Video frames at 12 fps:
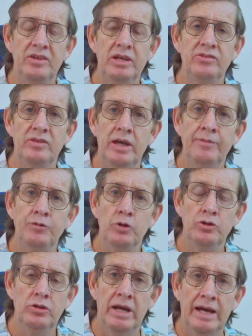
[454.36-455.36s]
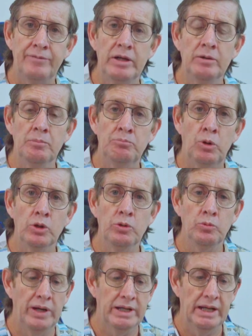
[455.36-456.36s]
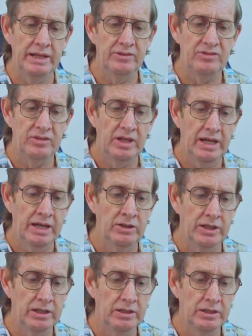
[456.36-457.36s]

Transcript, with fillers: is if you're having more than one lens. And I can